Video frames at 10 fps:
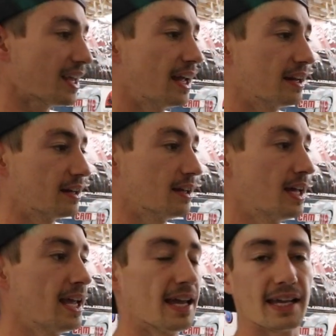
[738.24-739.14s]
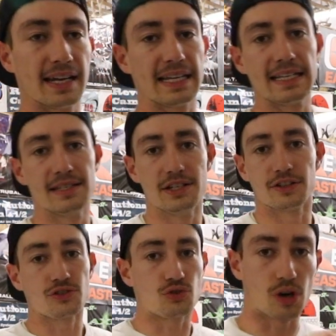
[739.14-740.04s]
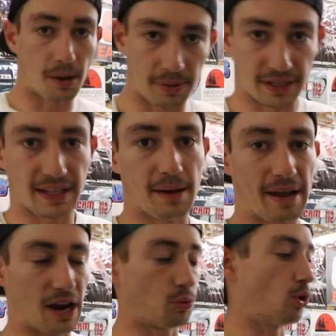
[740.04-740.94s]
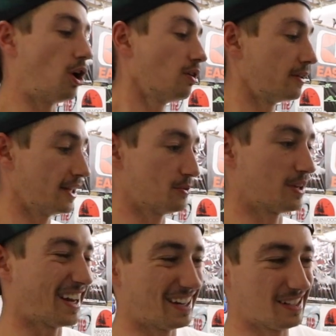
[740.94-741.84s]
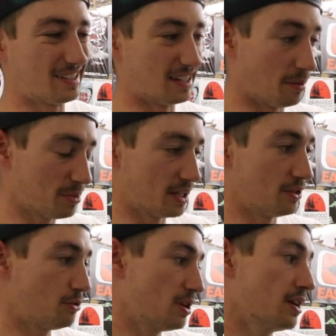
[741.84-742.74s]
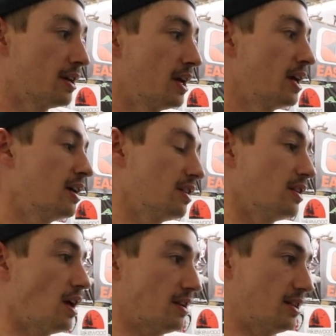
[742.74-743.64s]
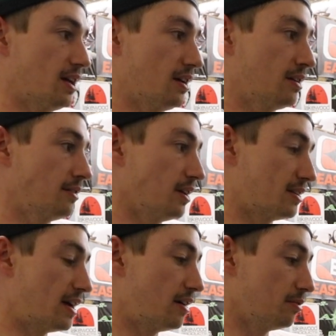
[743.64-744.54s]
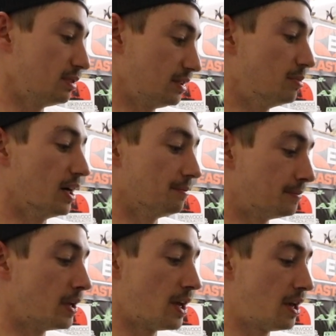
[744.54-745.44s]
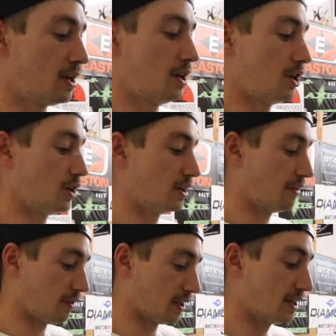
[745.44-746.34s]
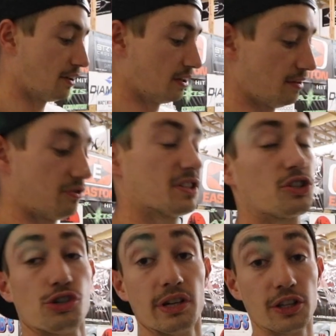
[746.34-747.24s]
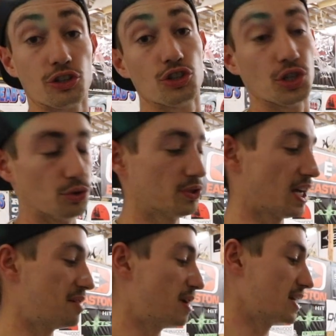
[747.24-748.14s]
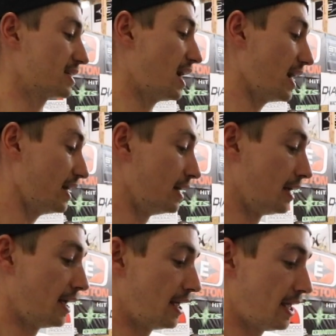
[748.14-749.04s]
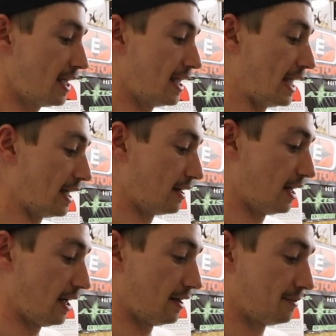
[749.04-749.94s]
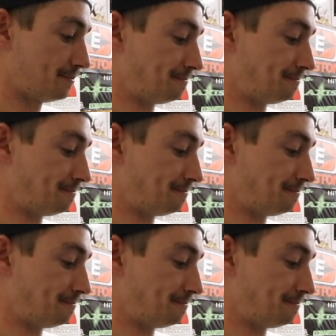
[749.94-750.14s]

and, a, and an easier drop into that back wall. This one kind of dumps into it, not, uh, not terribly, but you can definitely tell the difference shooting the two side by side. And uh,